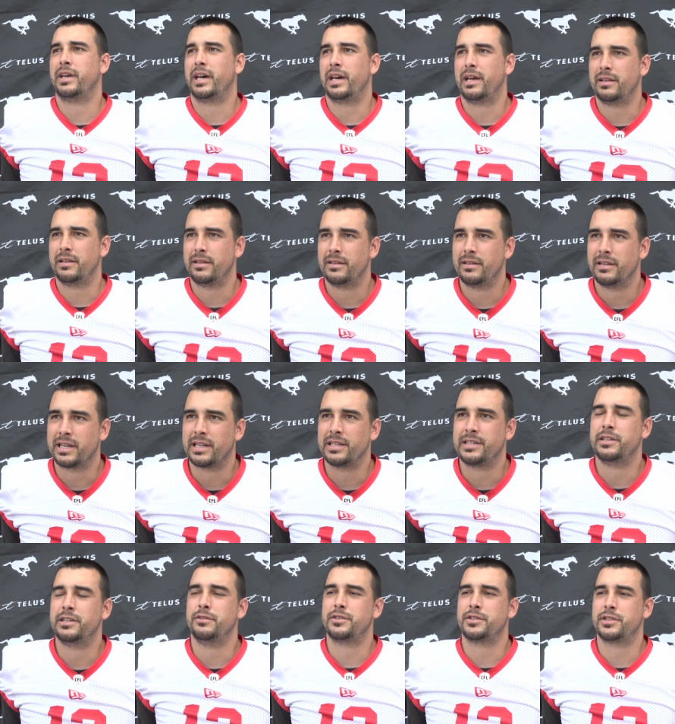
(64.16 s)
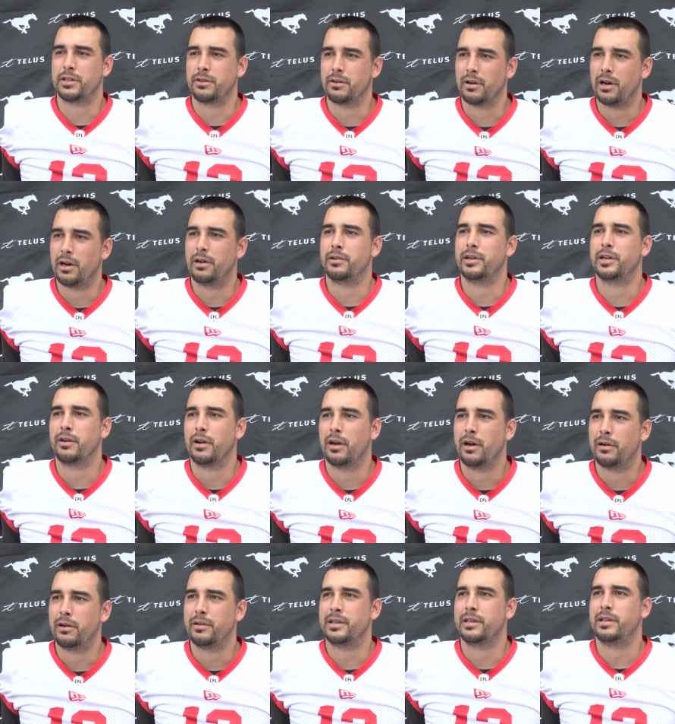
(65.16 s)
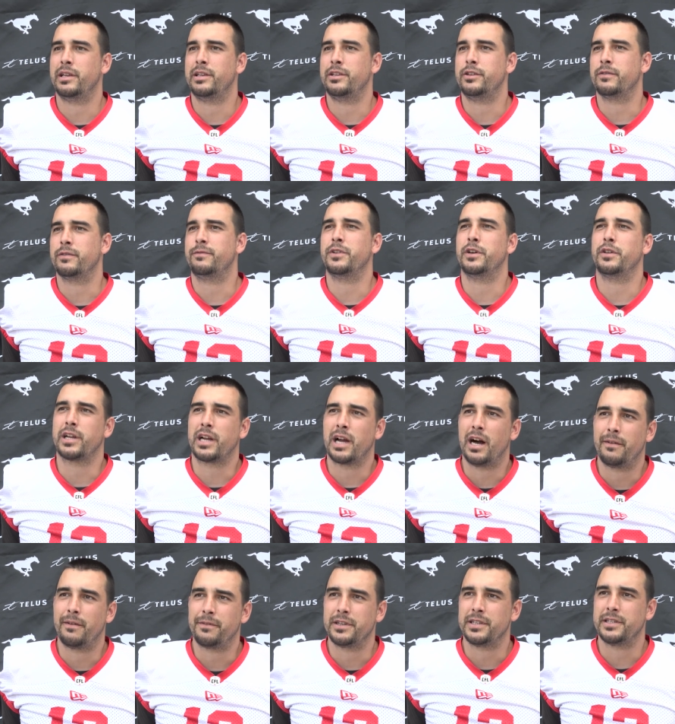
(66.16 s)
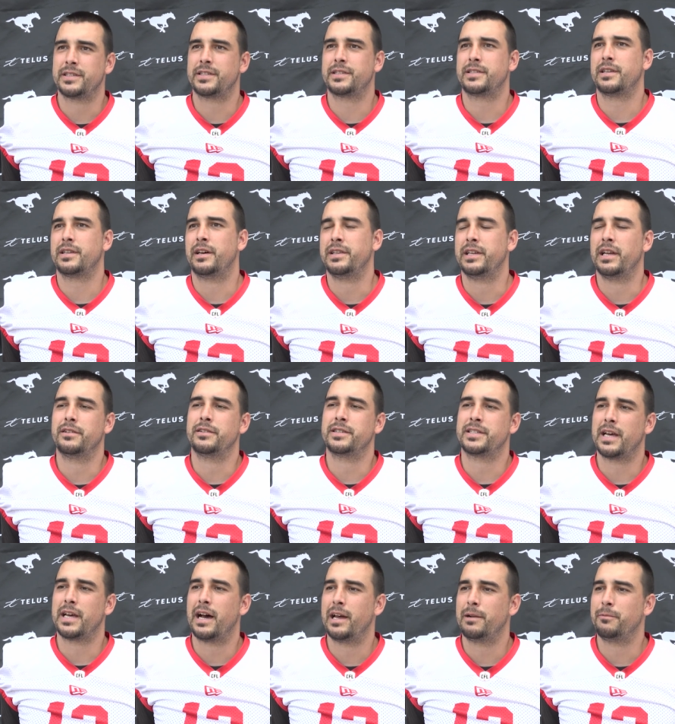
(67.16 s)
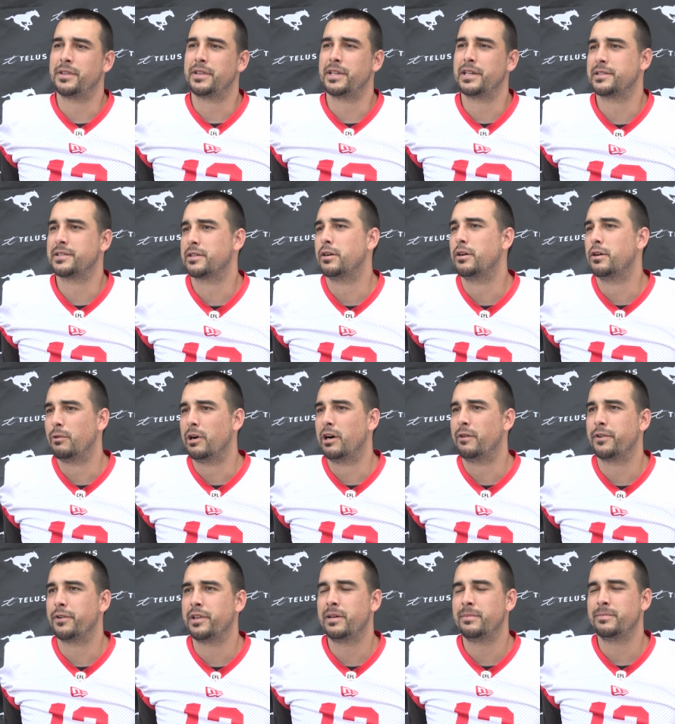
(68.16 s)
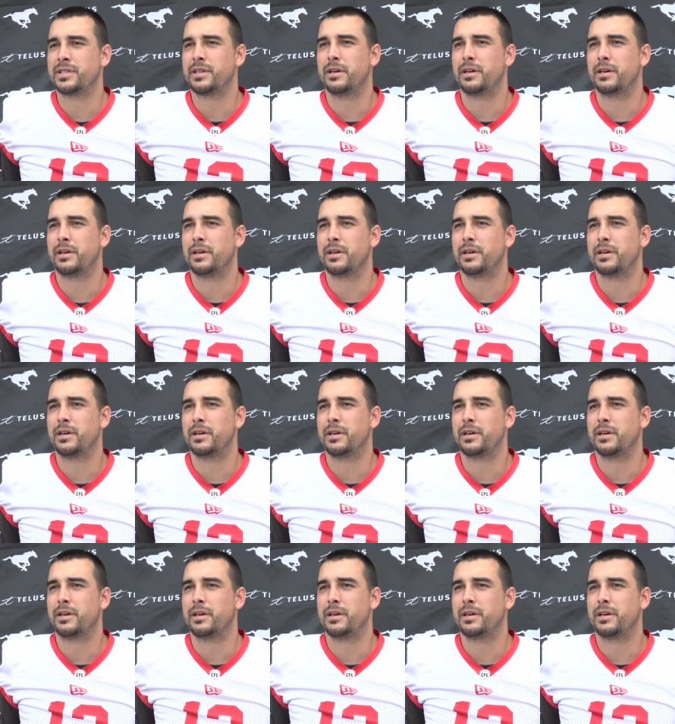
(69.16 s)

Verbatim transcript: that that continues to grow and grow, and, and you can feel the confidence on the other side when things are going well for them.